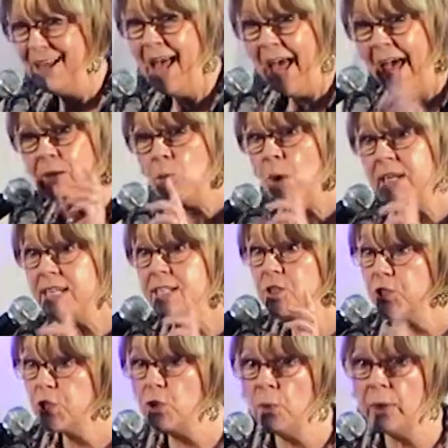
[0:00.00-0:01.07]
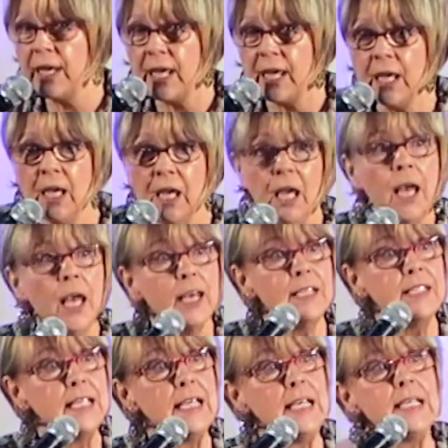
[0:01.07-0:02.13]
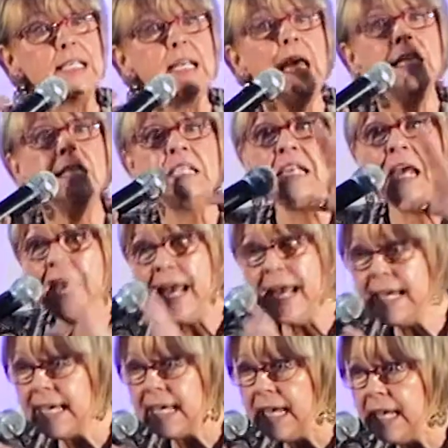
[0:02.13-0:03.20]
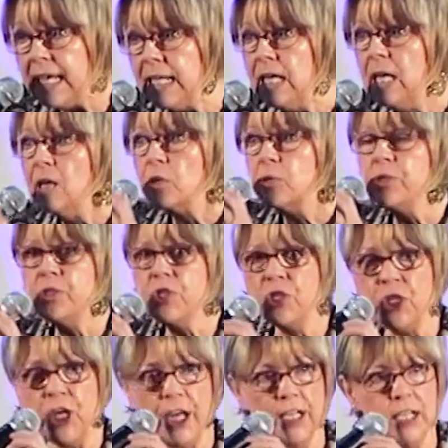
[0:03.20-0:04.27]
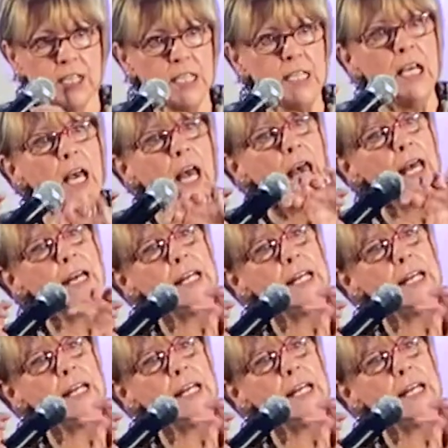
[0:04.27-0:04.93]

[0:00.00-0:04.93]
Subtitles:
And what he's doing is he is taking Christianity and